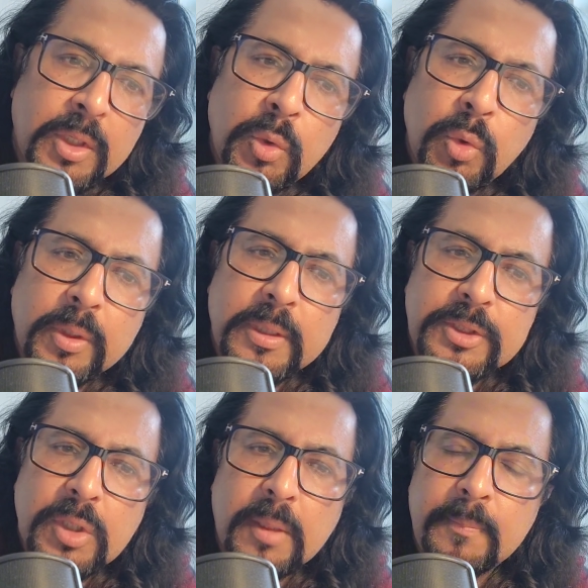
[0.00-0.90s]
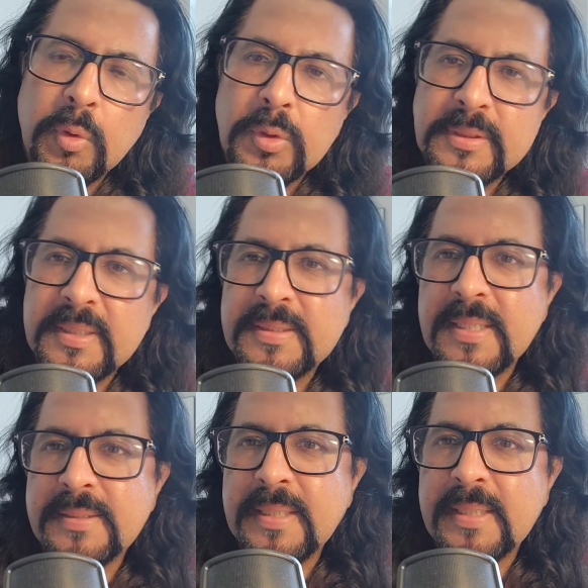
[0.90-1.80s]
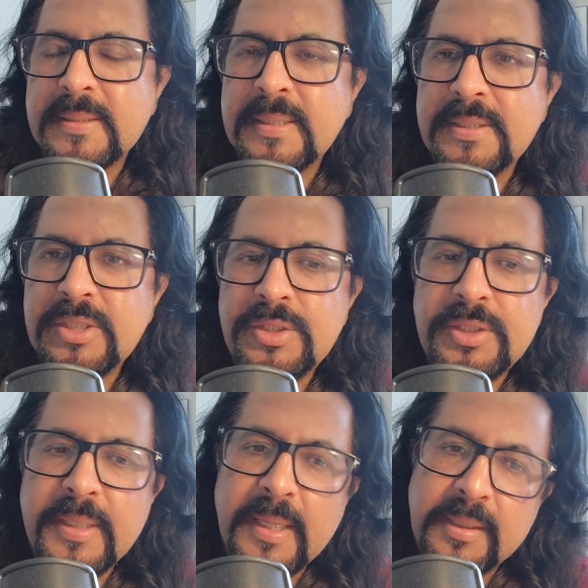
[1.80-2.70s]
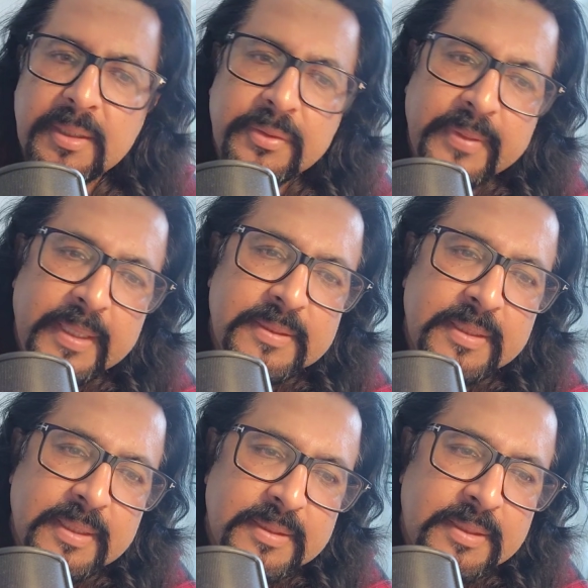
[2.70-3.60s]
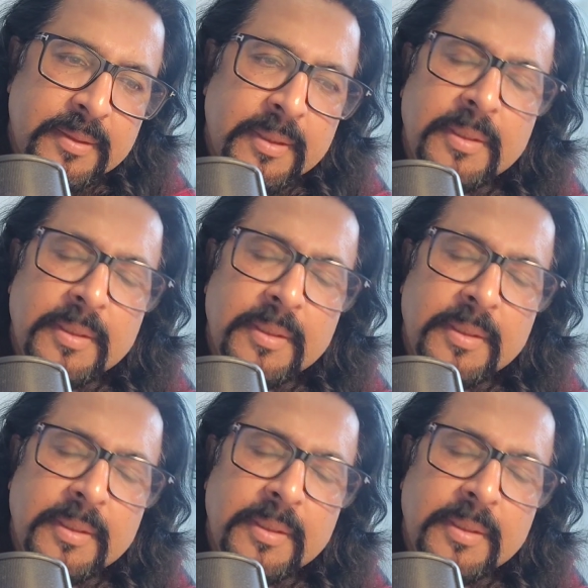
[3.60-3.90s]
local job boards such as Kijiji and Craigslist,